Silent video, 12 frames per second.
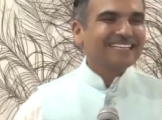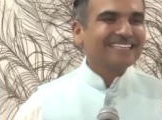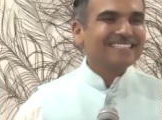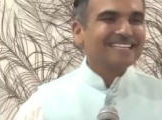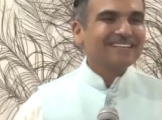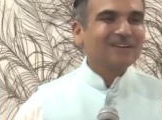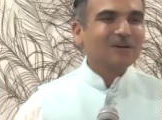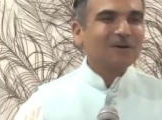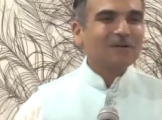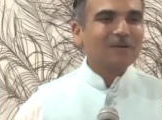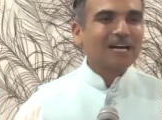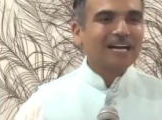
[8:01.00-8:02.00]
He said,
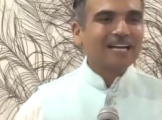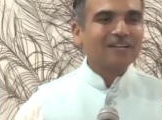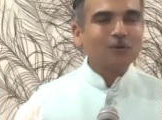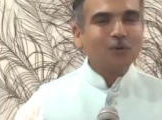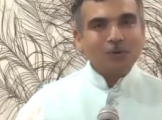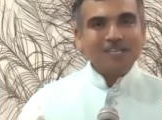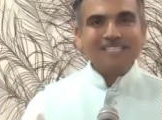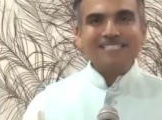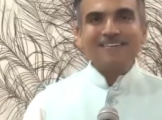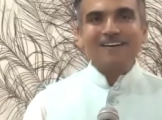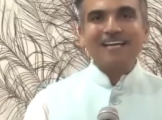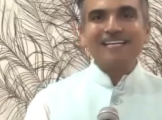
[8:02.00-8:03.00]
I know what
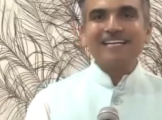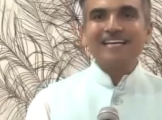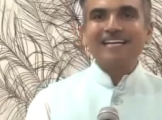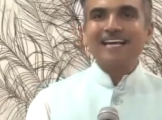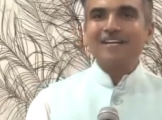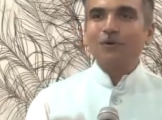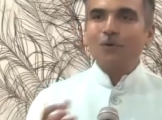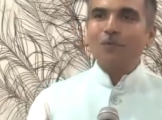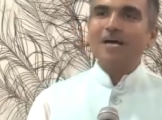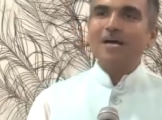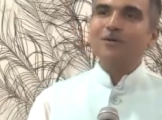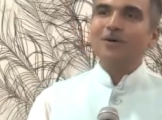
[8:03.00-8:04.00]
is right and I know
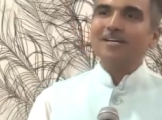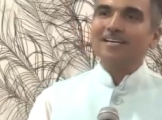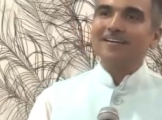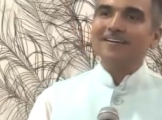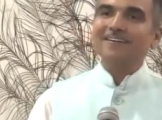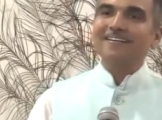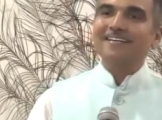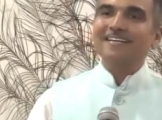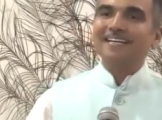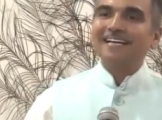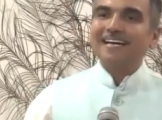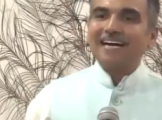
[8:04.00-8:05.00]
why you are here.
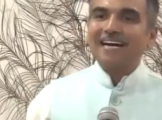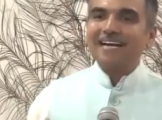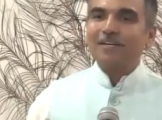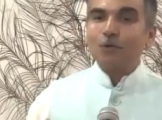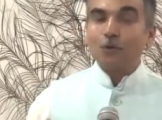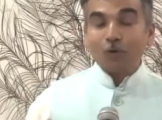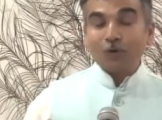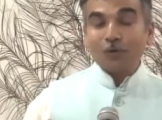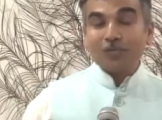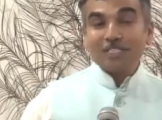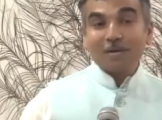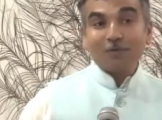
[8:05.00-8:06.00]
I know
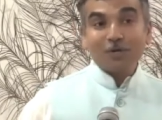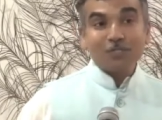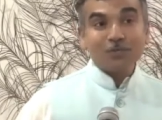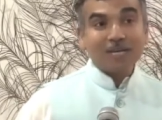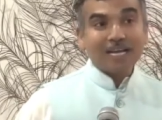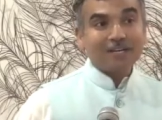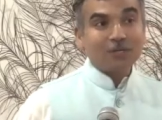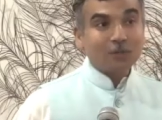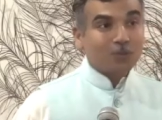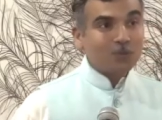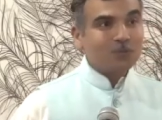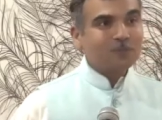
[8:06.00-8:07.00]
what should I
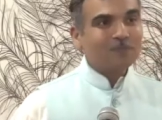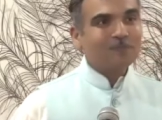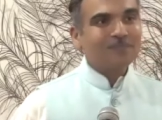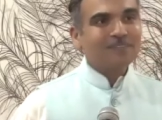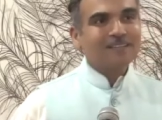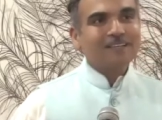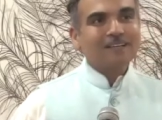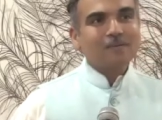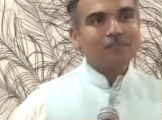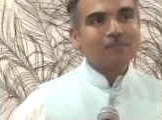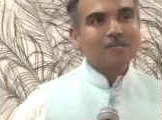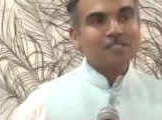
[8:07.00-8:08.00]
do,
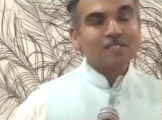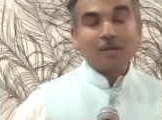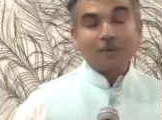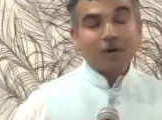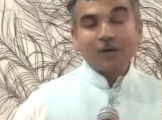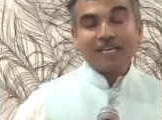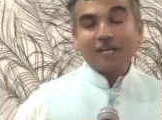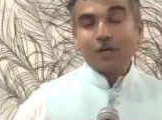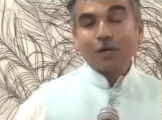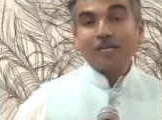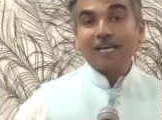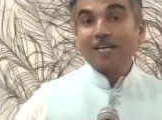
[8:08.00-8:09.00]
but somehow I
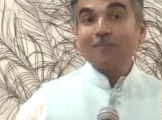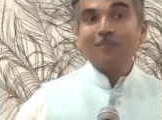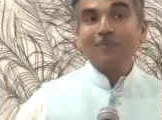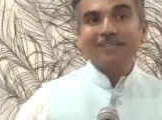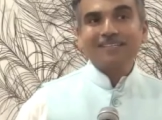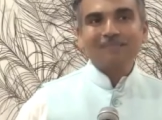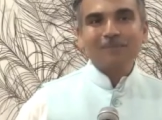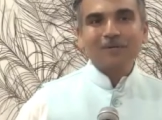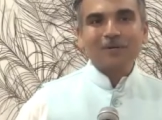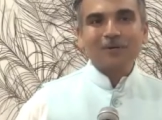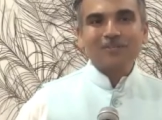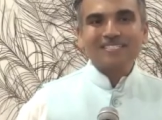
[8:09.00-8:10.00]
cannot help it,
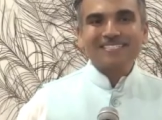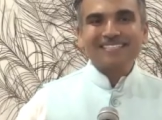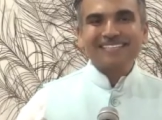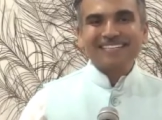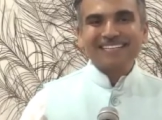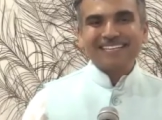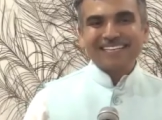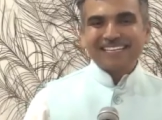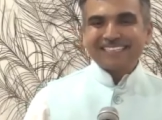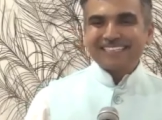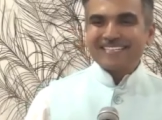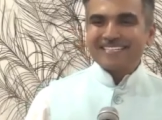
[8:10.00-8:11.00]
because
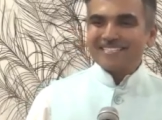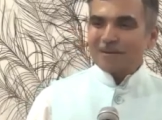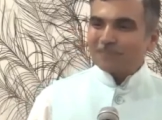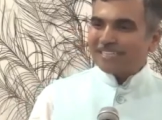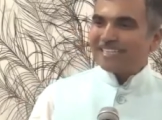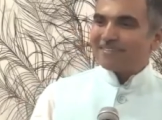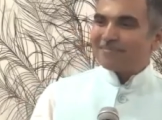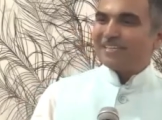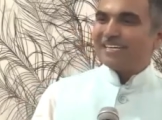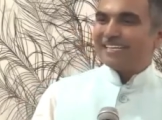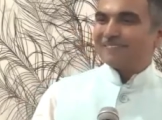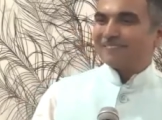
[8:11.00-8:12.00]
there is something in
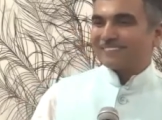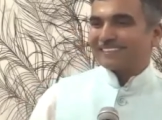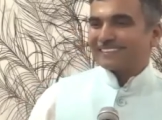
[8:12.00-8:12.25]
me